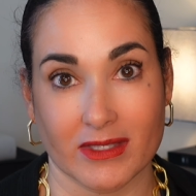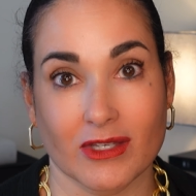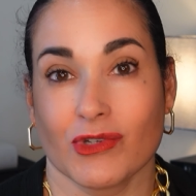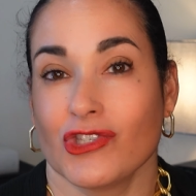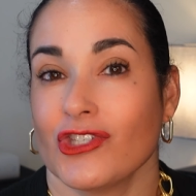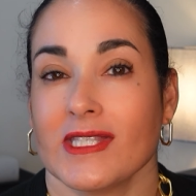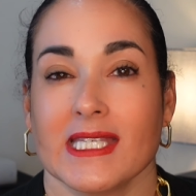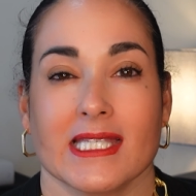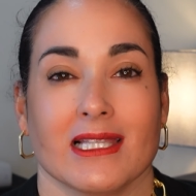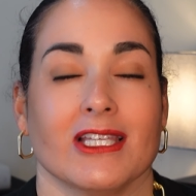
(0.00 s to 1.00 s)
So it's just
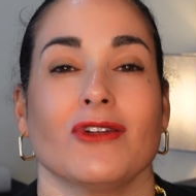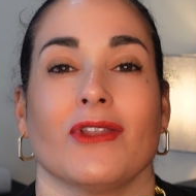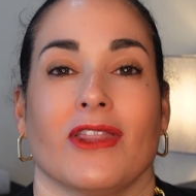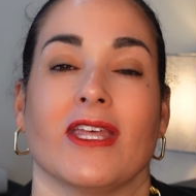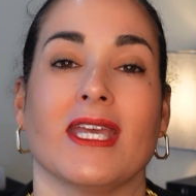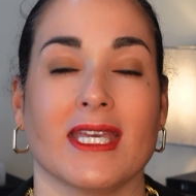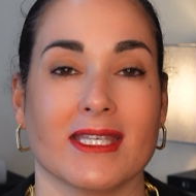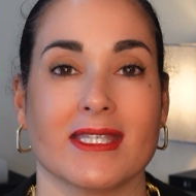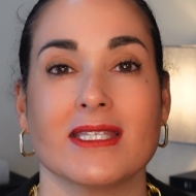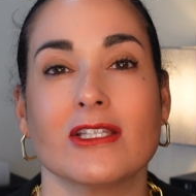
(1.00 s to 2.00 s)
these little
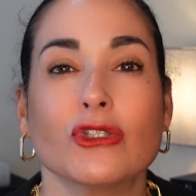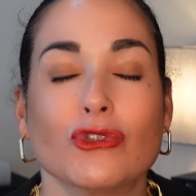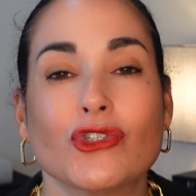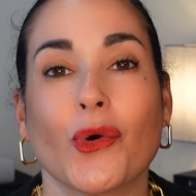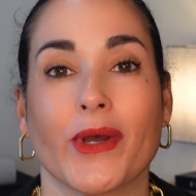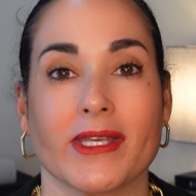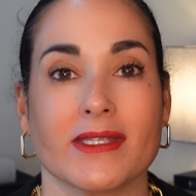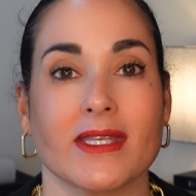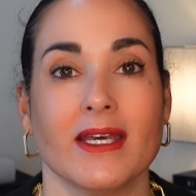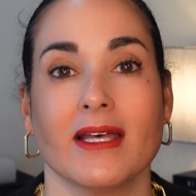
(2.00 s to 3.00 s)
things, these little
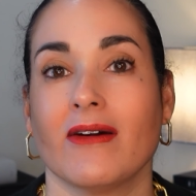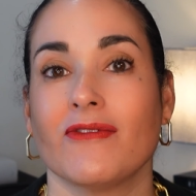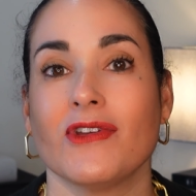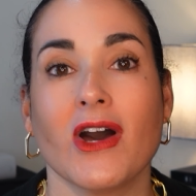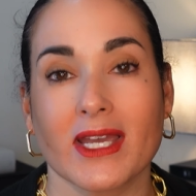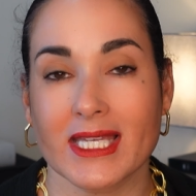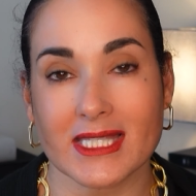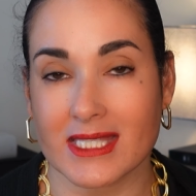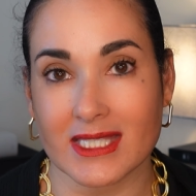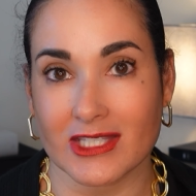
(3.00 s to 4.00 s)
joys of
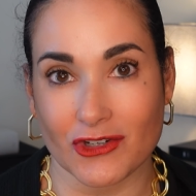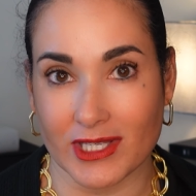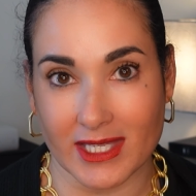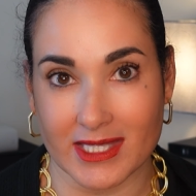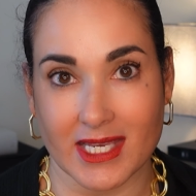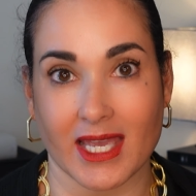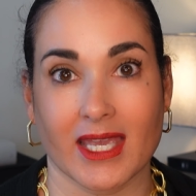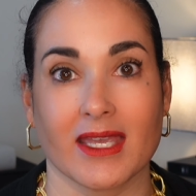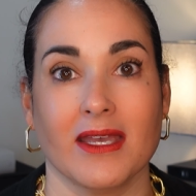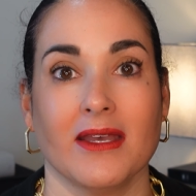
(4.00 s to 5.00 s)
nuggets during the
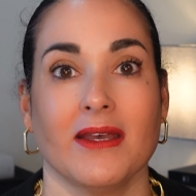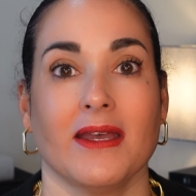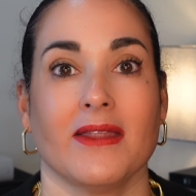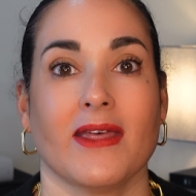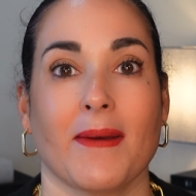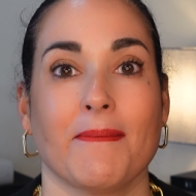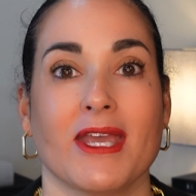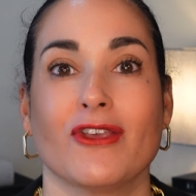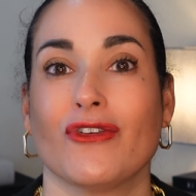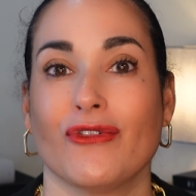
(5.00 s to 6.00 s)
day that
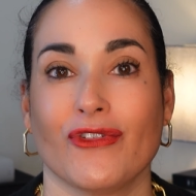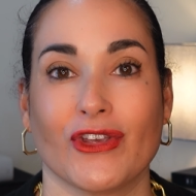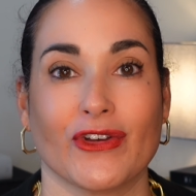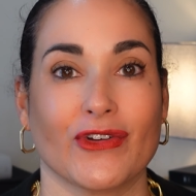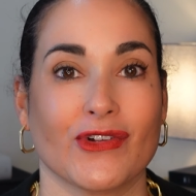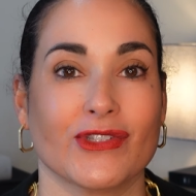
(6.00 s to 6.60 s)
make you feel